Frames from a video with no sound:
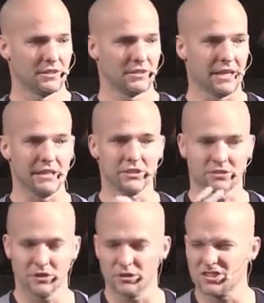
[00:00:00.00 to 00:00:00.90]
that he
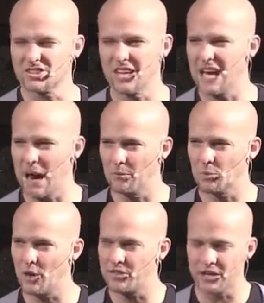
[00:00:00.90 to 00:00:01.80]
just, you're just enamored
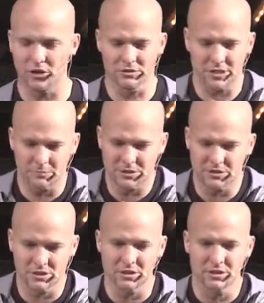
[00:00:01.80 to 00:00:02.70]
with, and you're tempted
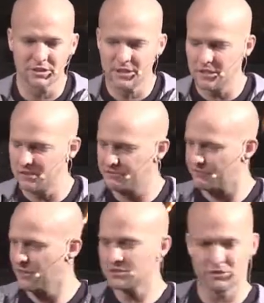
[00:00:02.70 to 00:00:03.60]
to leave
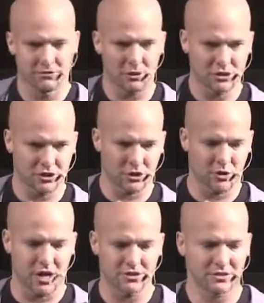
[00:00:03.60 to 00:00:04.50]
devotion to
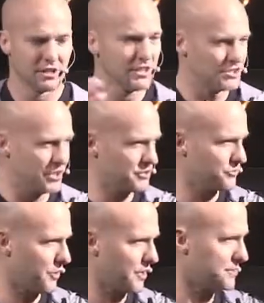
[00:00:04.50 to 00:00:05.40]
Christ just
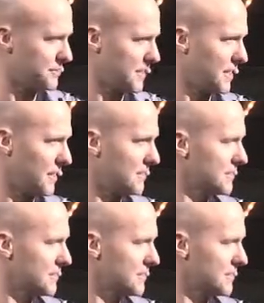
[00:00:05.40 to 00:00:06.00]
for this thing.